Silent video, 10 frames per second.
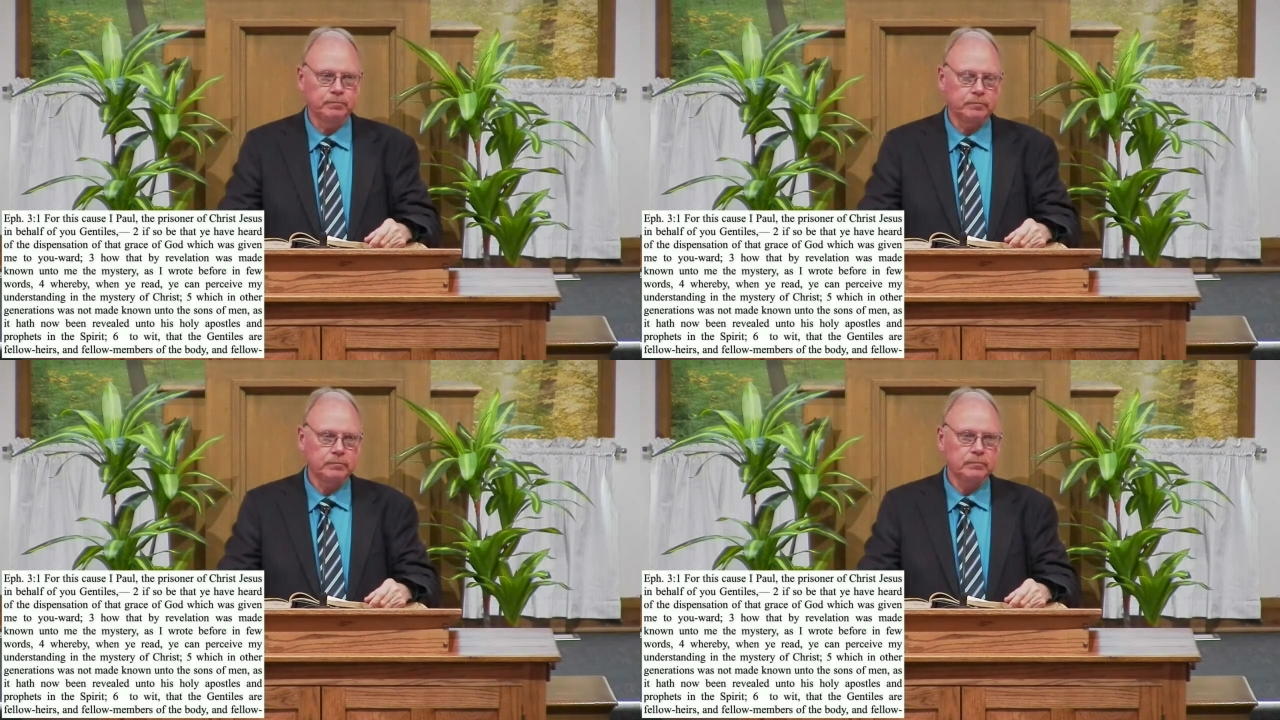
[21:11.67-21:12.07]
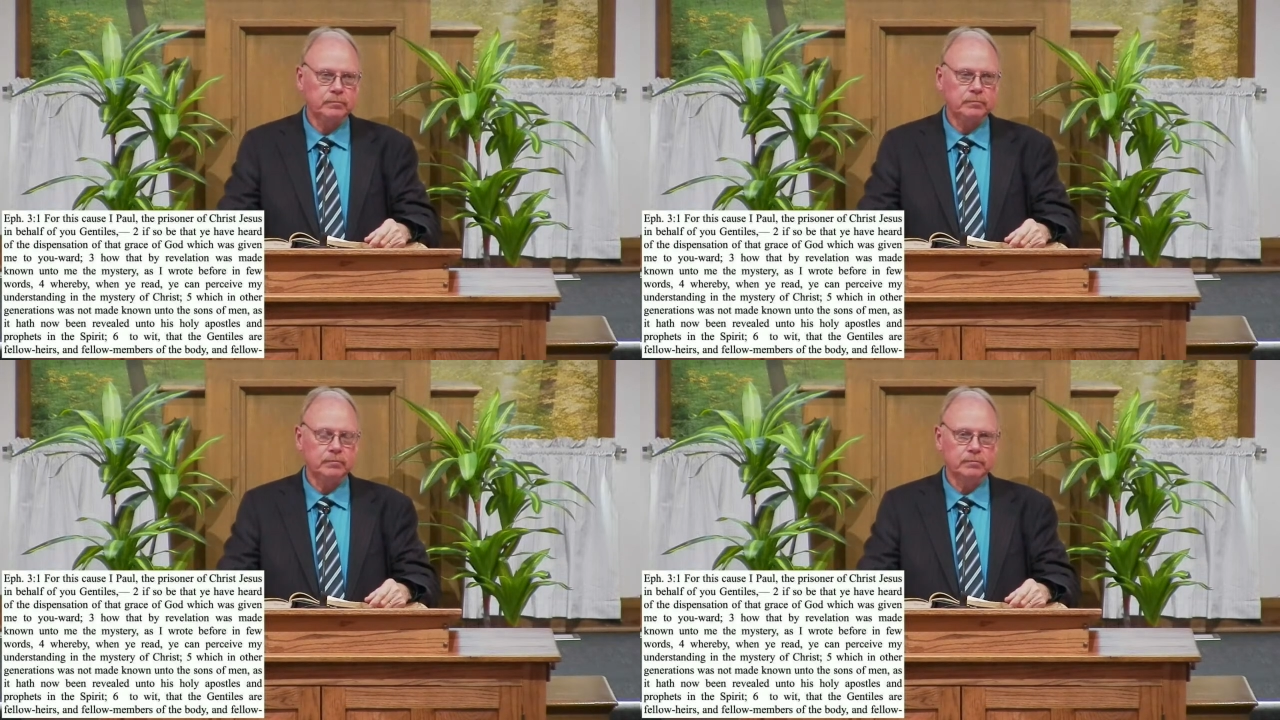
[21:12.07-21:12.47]

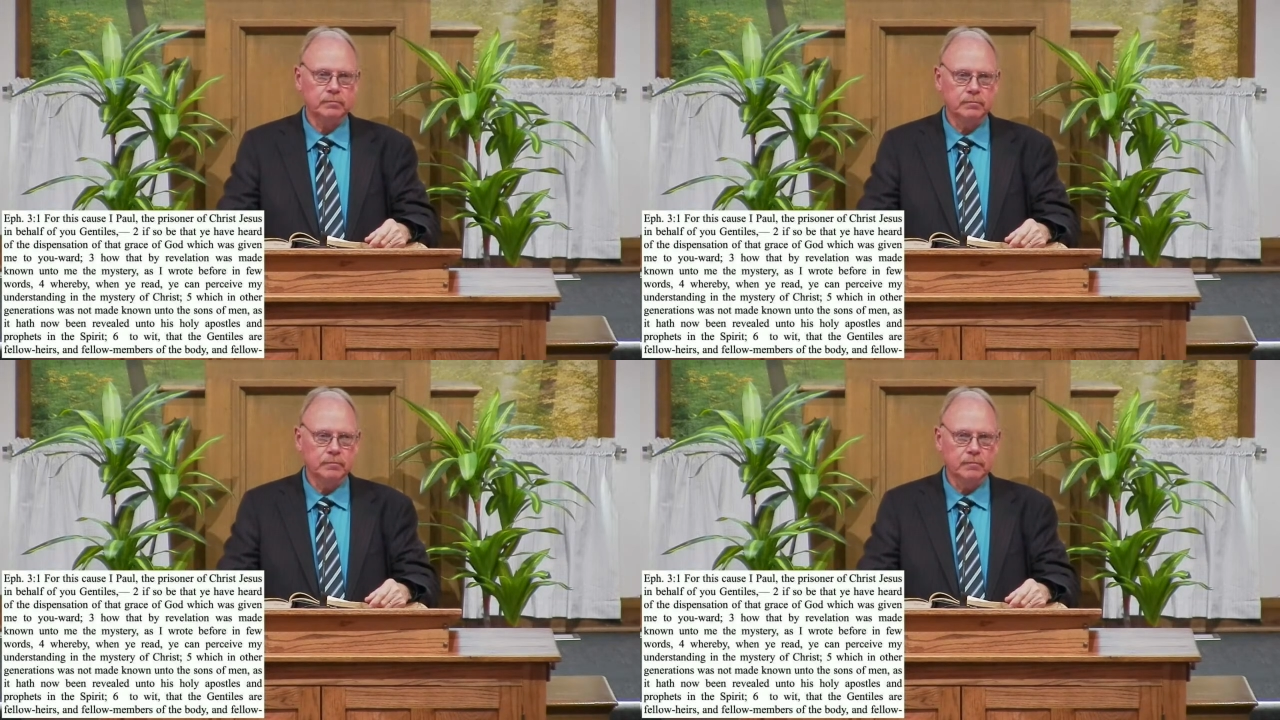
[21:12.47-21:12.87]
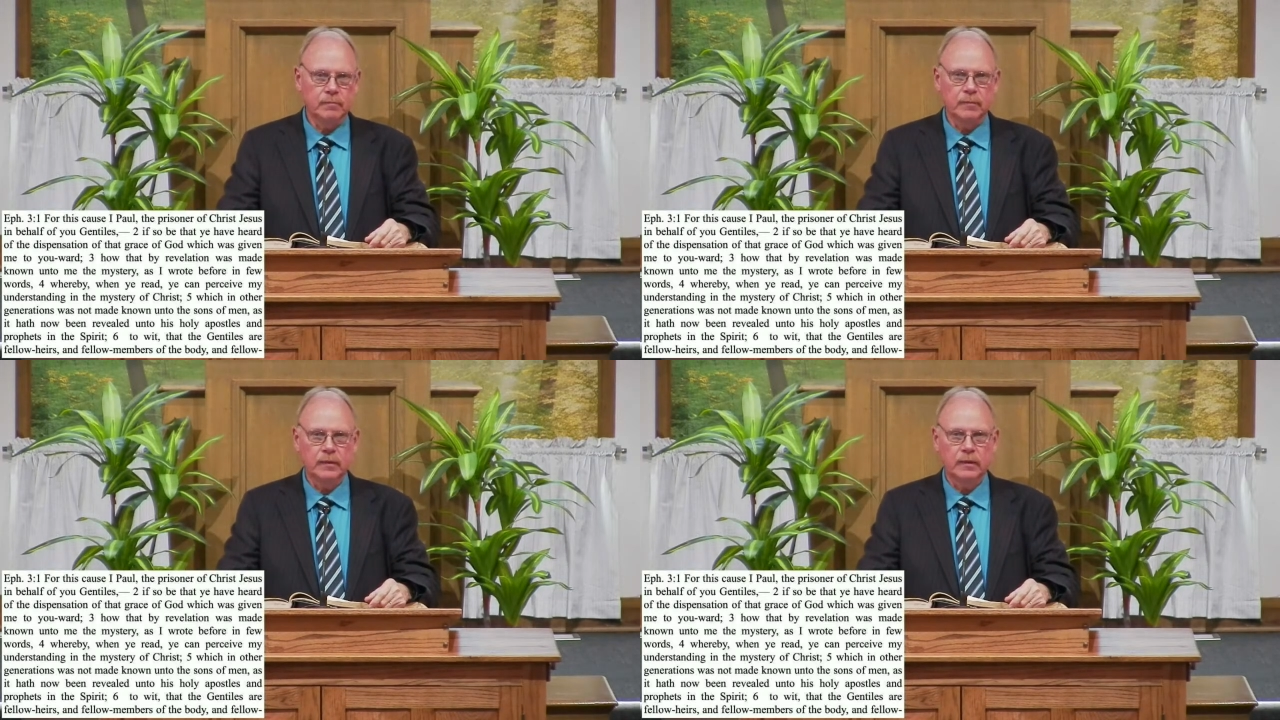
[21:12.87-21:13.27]

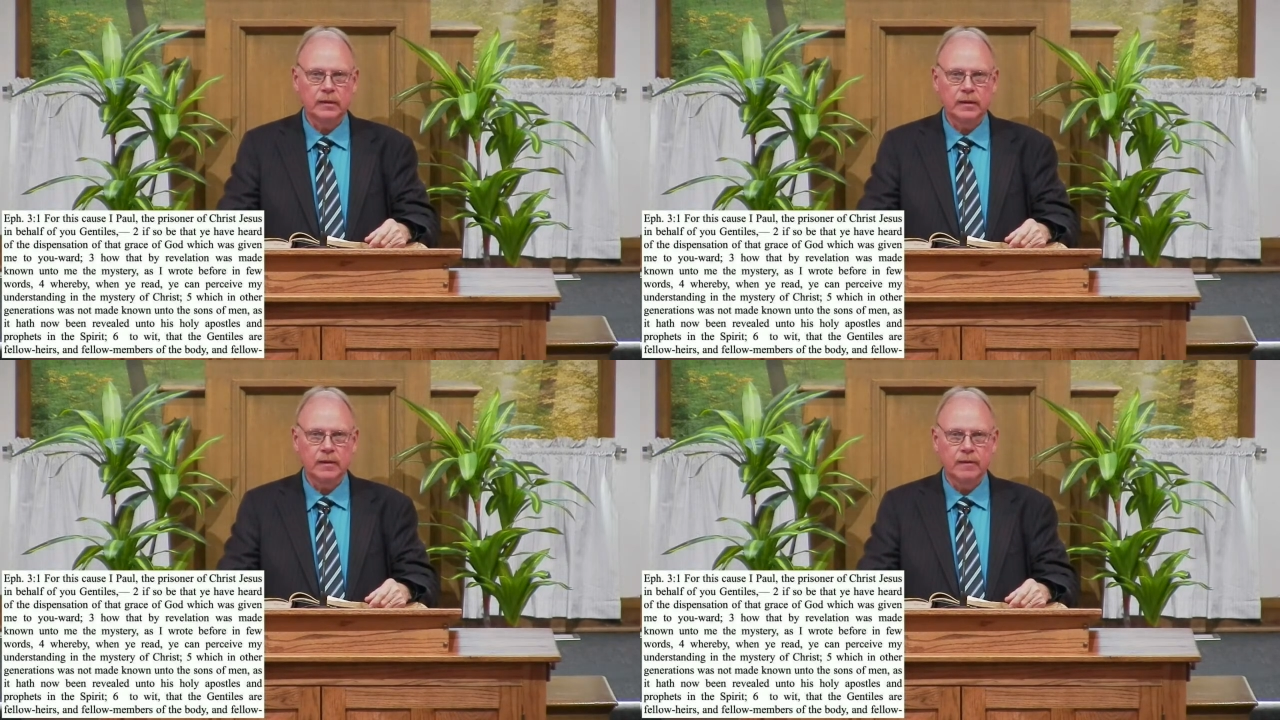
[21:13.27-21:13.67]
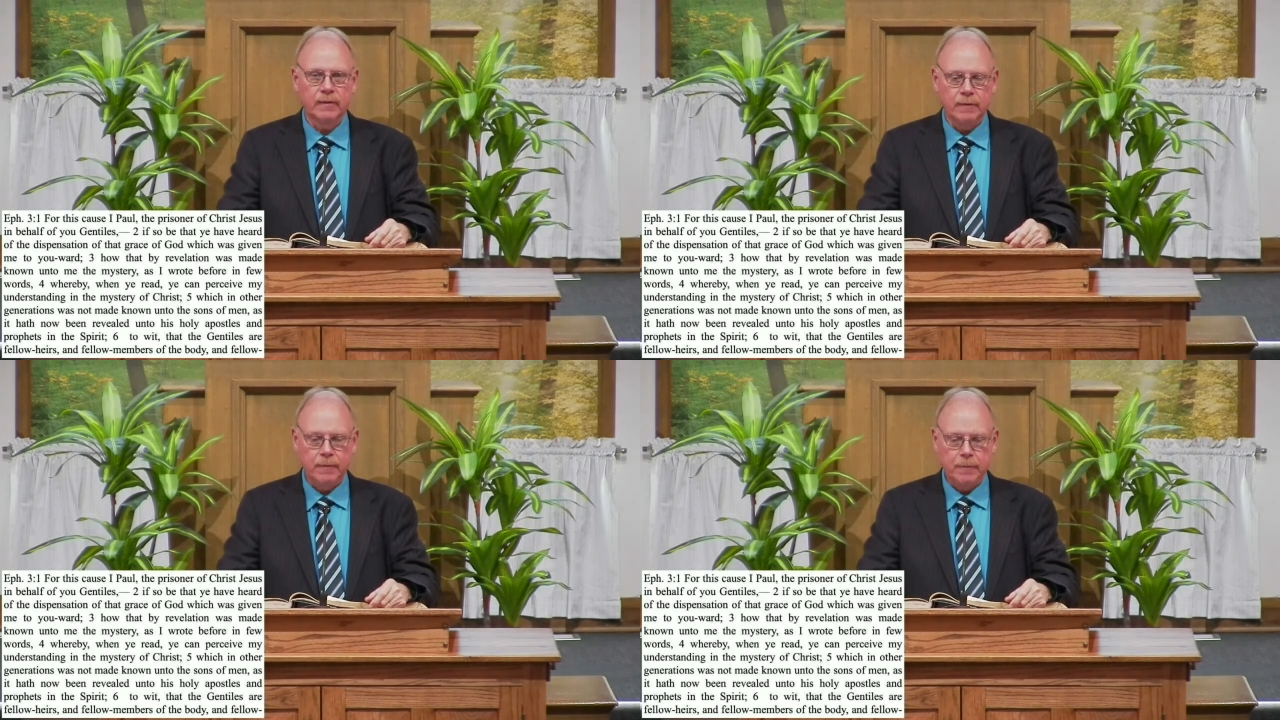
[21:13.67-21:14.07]

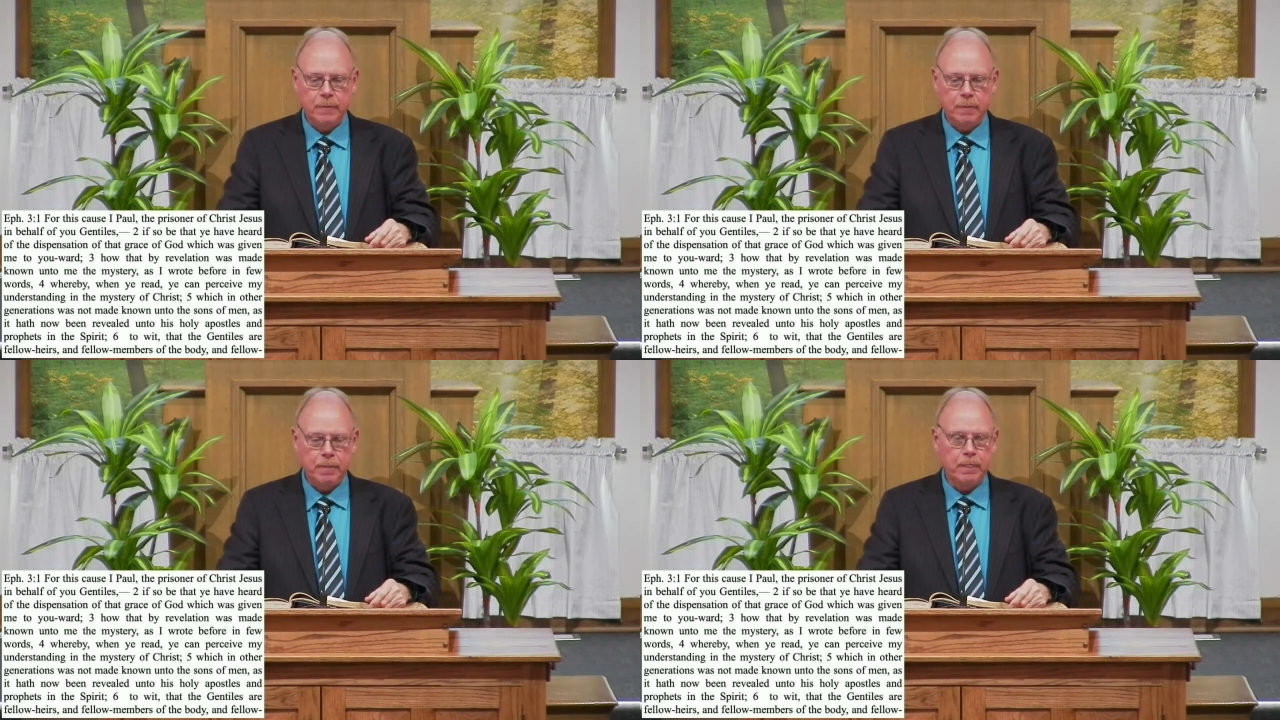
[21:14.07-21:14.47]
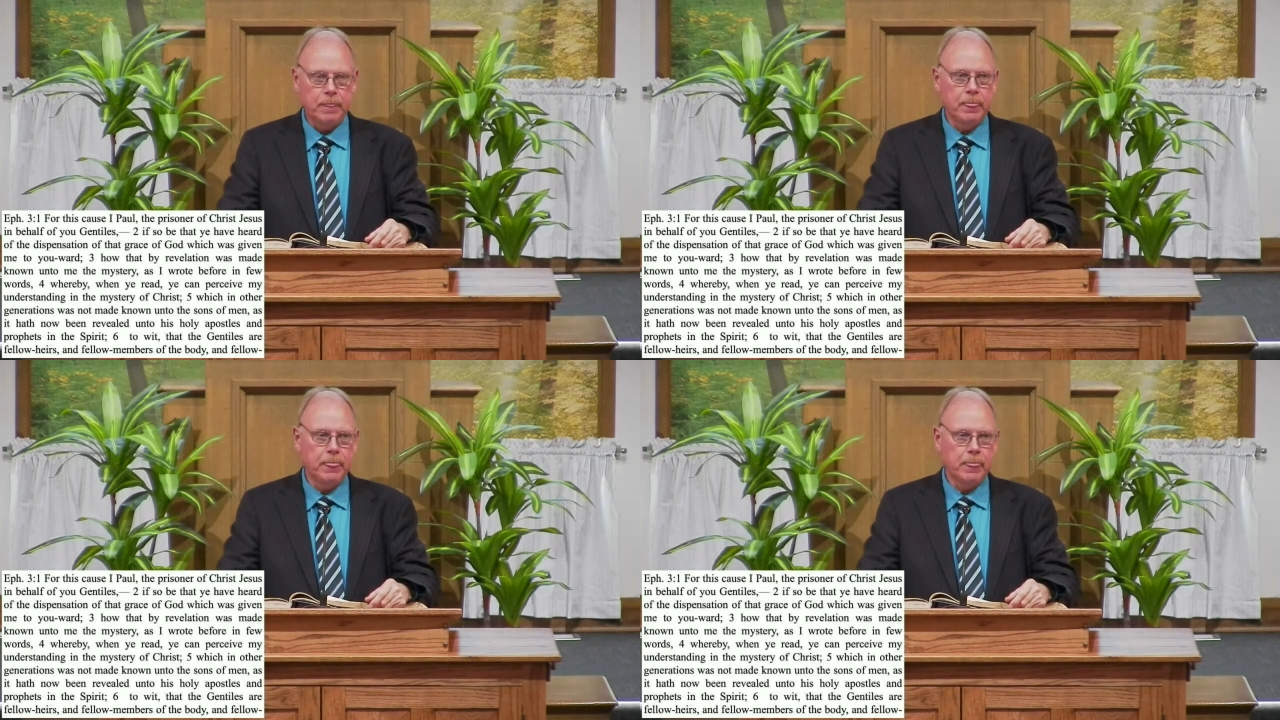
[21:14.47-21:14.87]

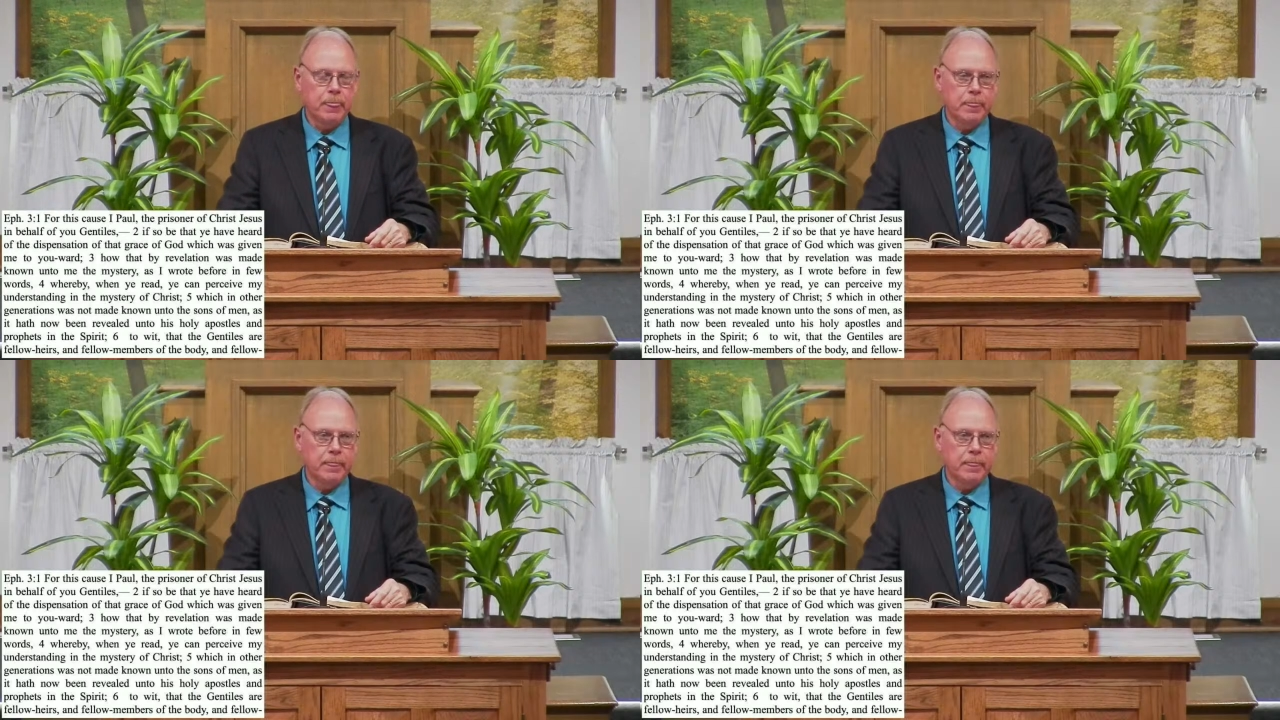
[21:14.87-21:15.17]
No one is speaking in this clip.